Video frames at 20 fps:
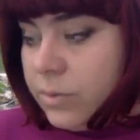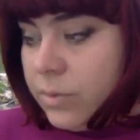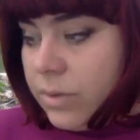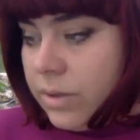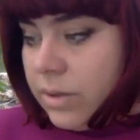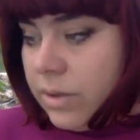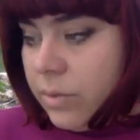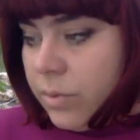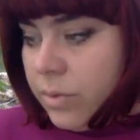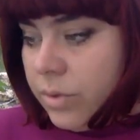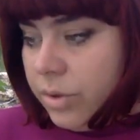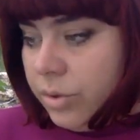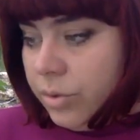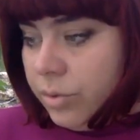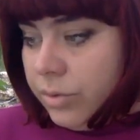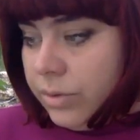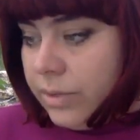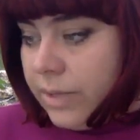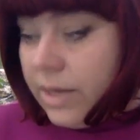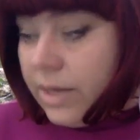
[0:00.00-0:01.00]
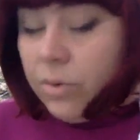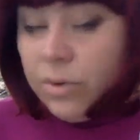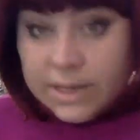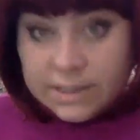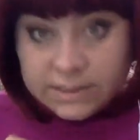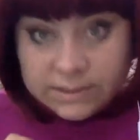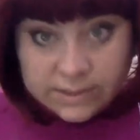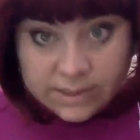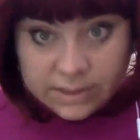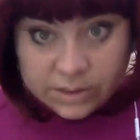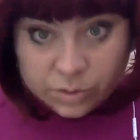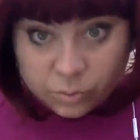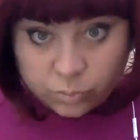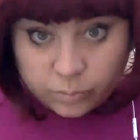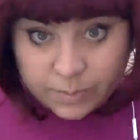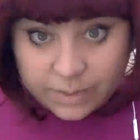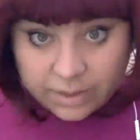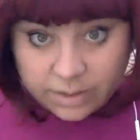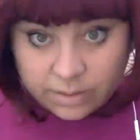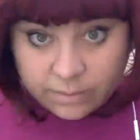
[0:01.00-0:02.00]
What I wanted to tell you? Yes, they
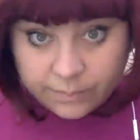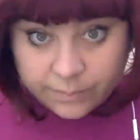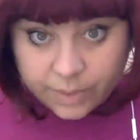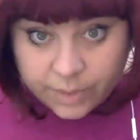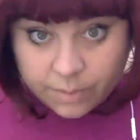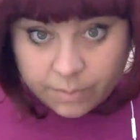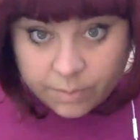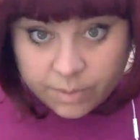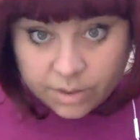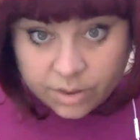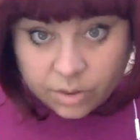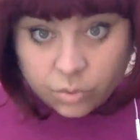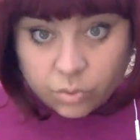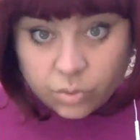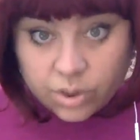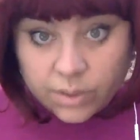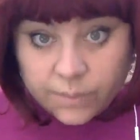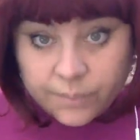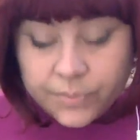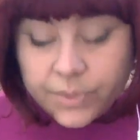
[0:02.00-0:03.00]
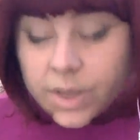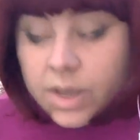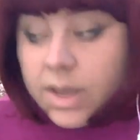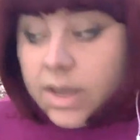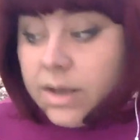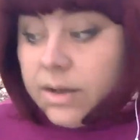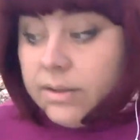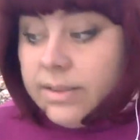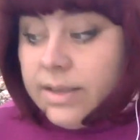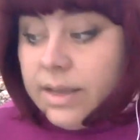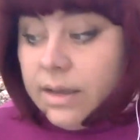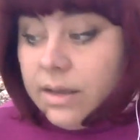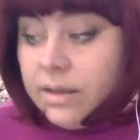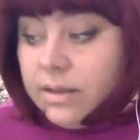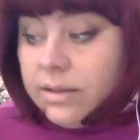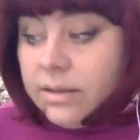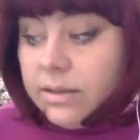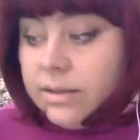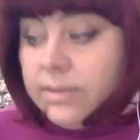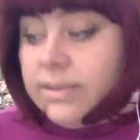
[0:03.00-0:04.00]
should by Mercury.
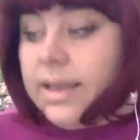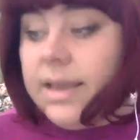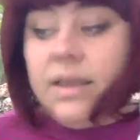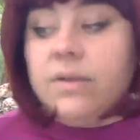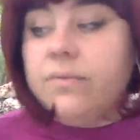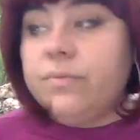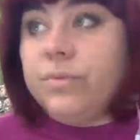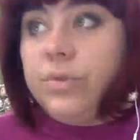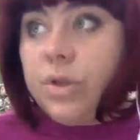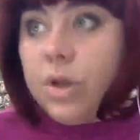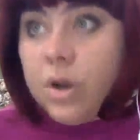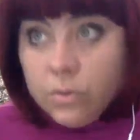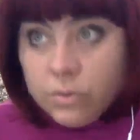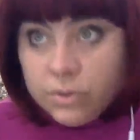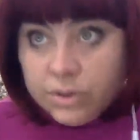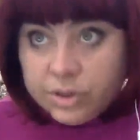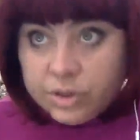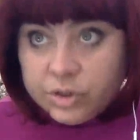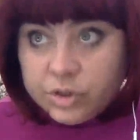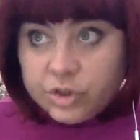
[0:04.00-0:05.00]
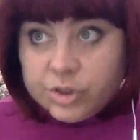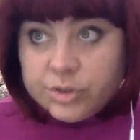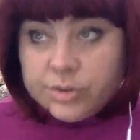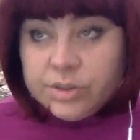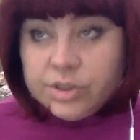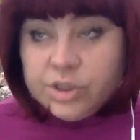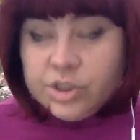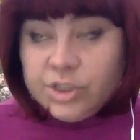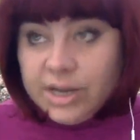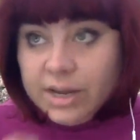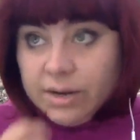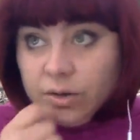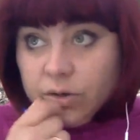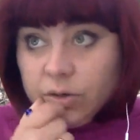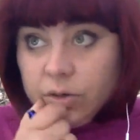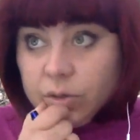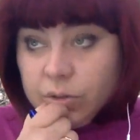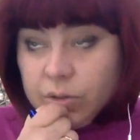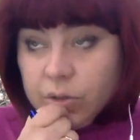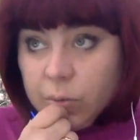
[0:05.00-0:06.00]
Day of knowledge,
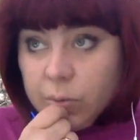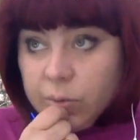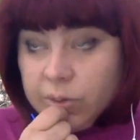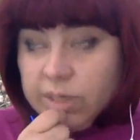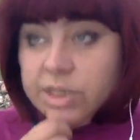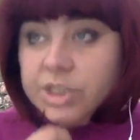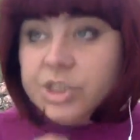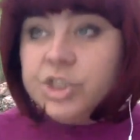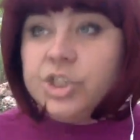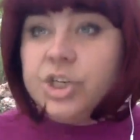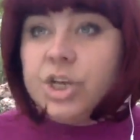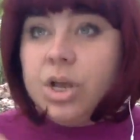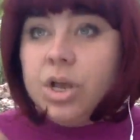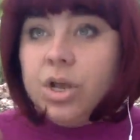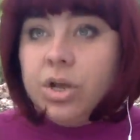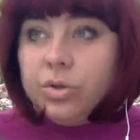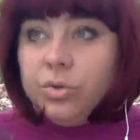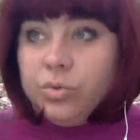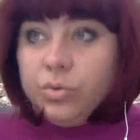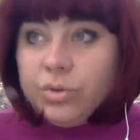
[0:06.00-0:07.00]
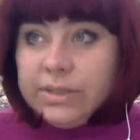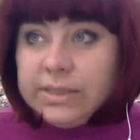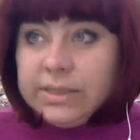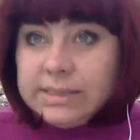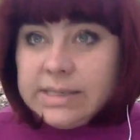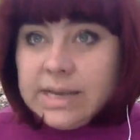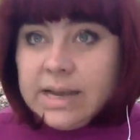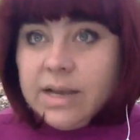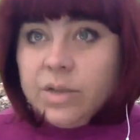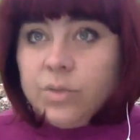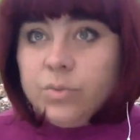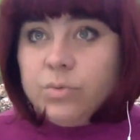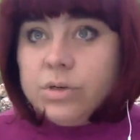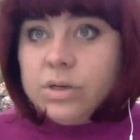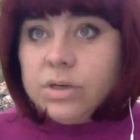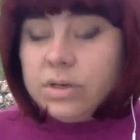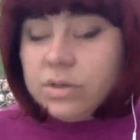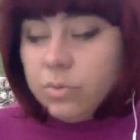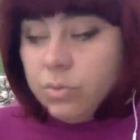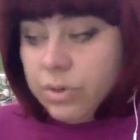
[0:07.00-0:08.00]
sharing your knowledge, do design
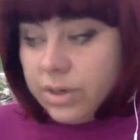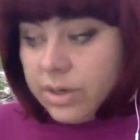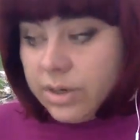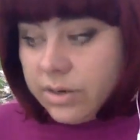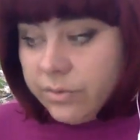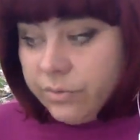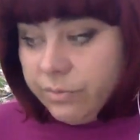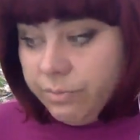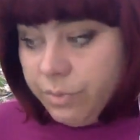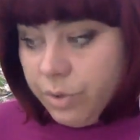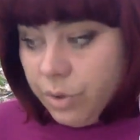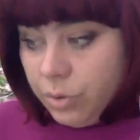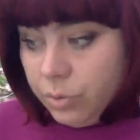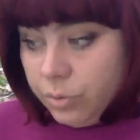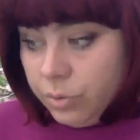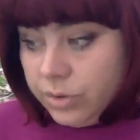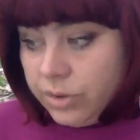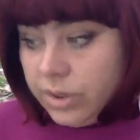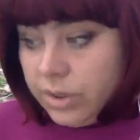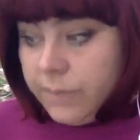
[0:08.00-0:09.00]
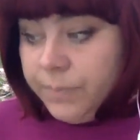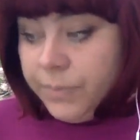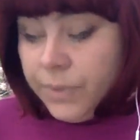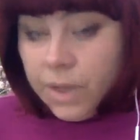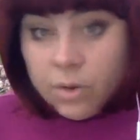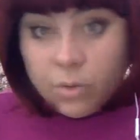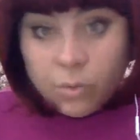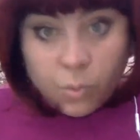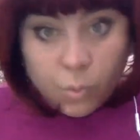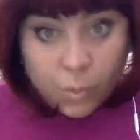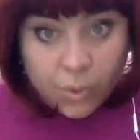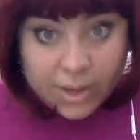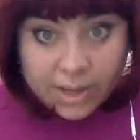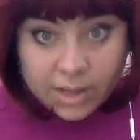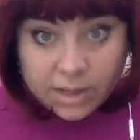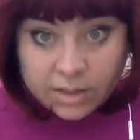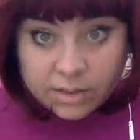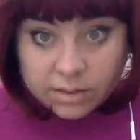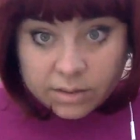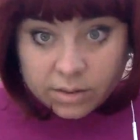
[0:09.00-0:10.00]
work of beauty,
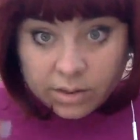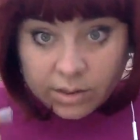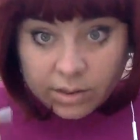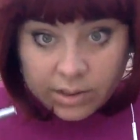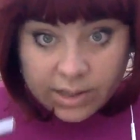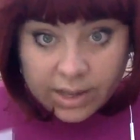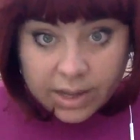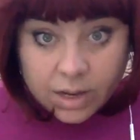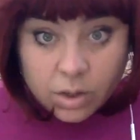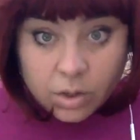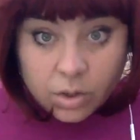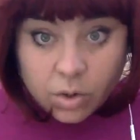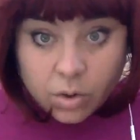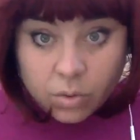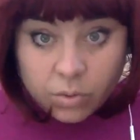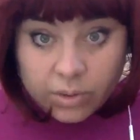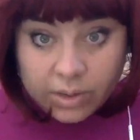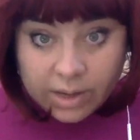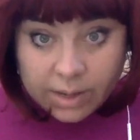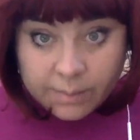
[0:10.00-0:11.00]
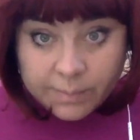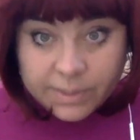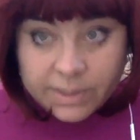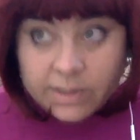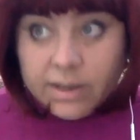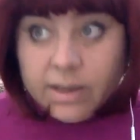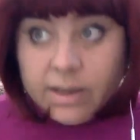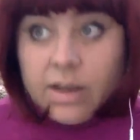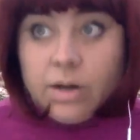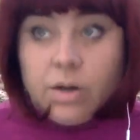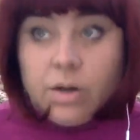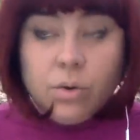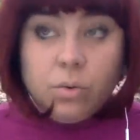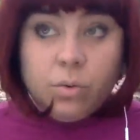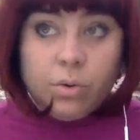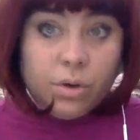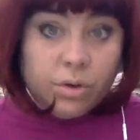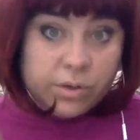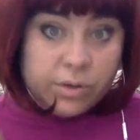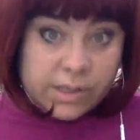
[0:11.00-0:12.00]
wear yellow, lemon
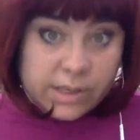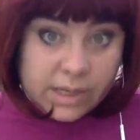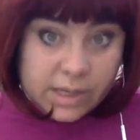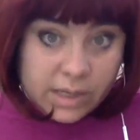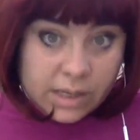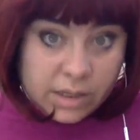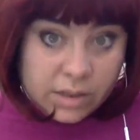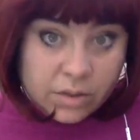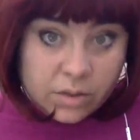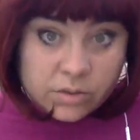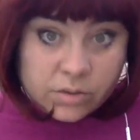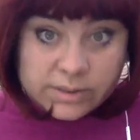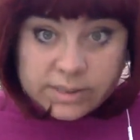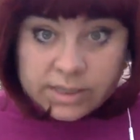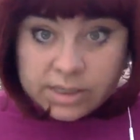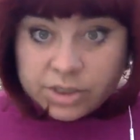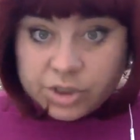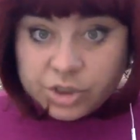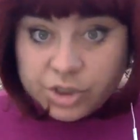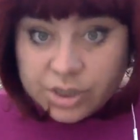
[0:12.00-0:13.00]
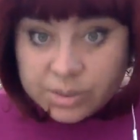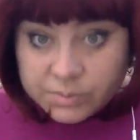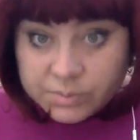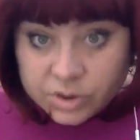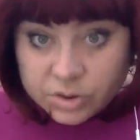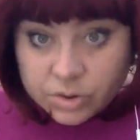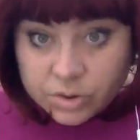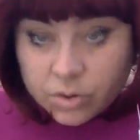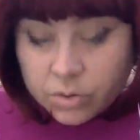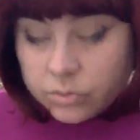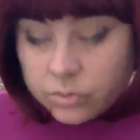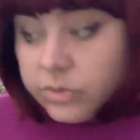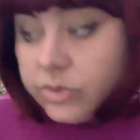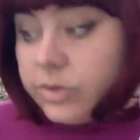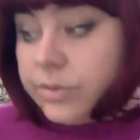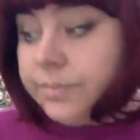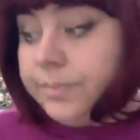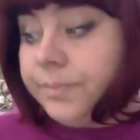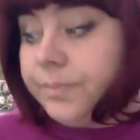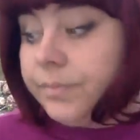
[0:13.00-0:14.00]
yellow, or green, or such gemstones.